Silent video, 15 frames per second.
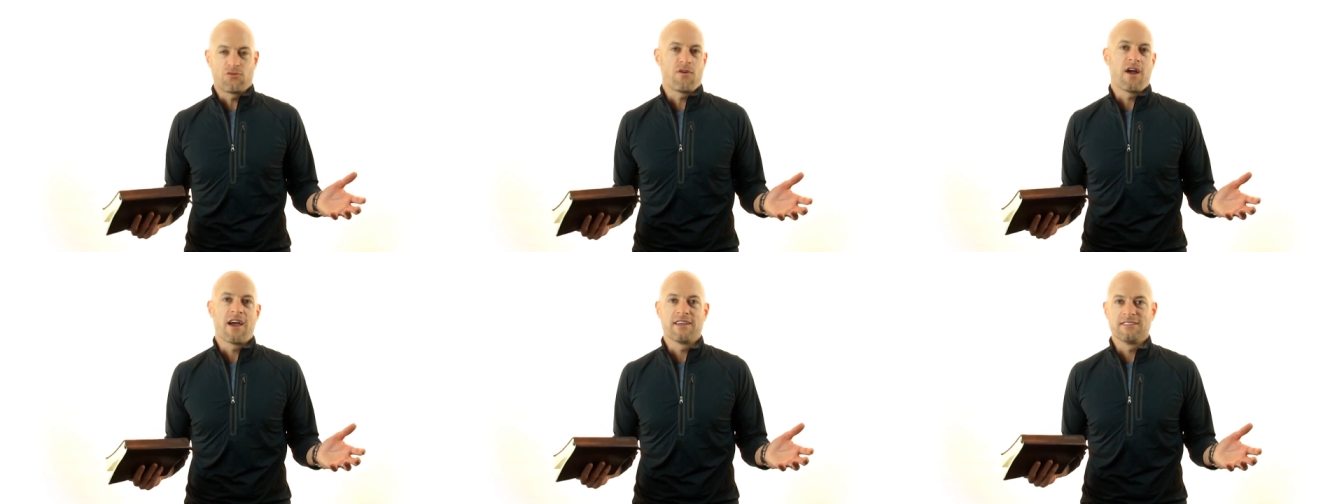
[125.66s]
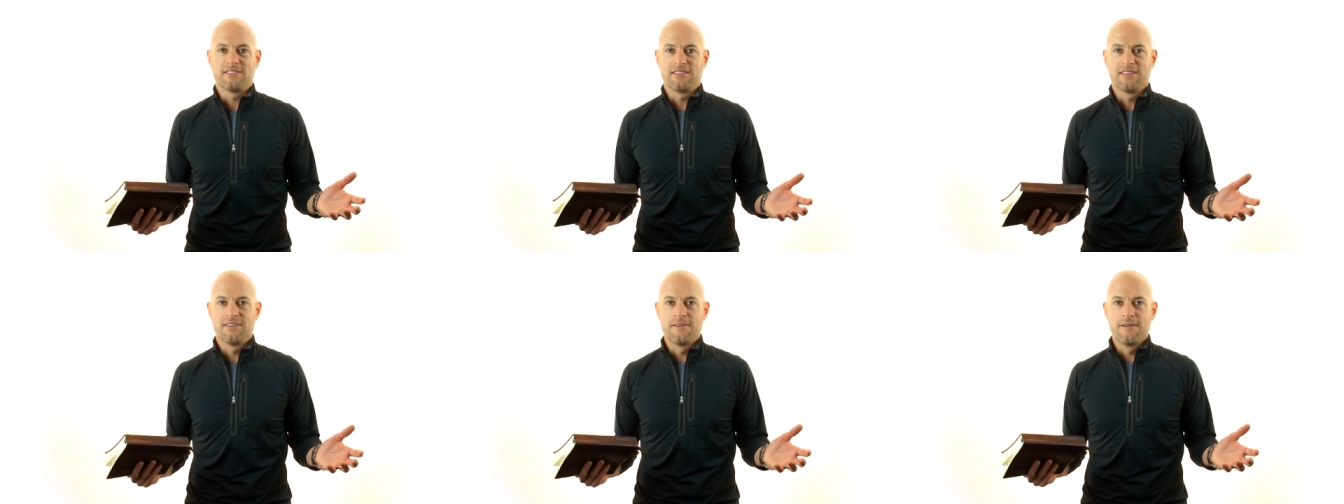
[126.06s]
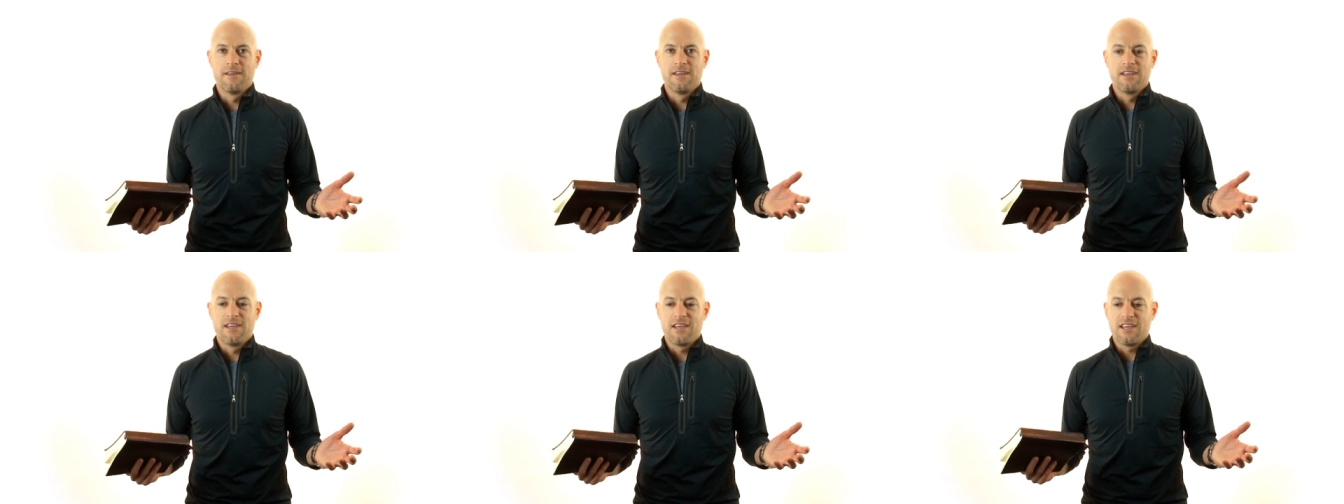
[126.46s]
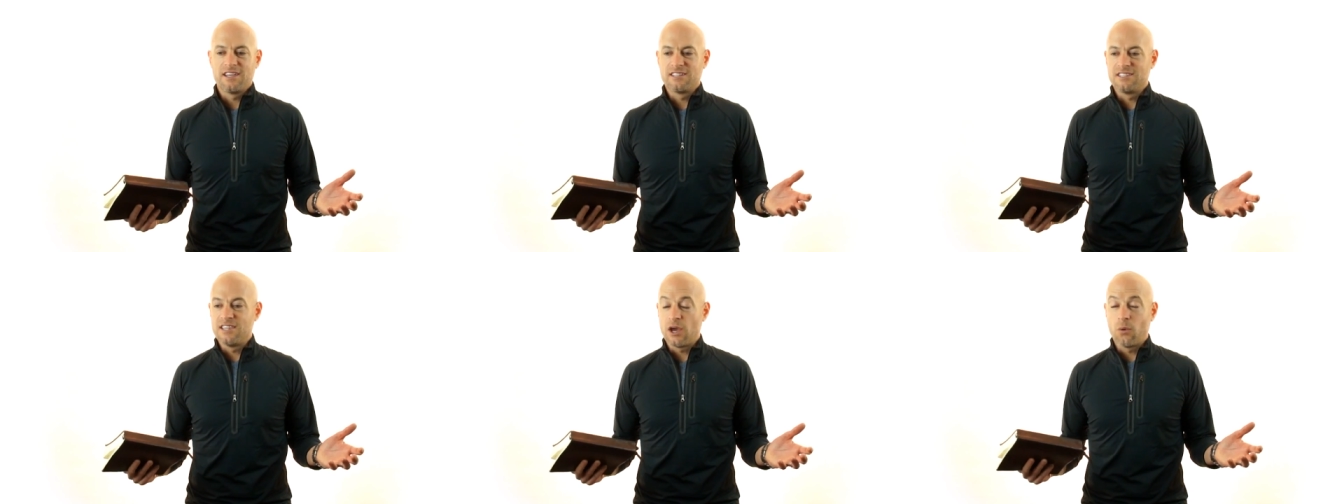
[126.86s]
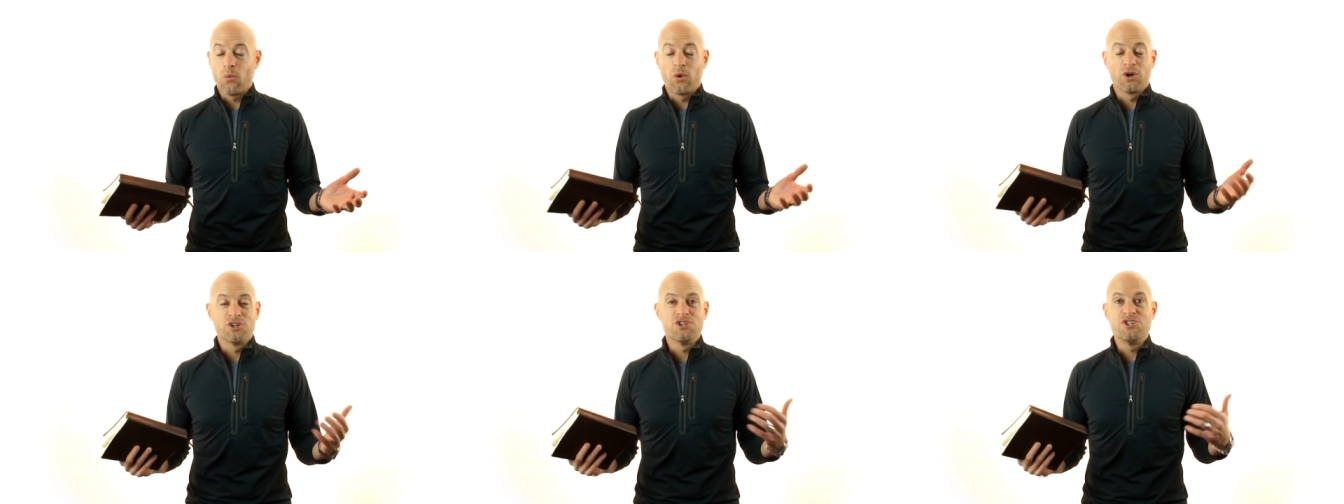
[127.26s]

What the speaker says: Christ is that we're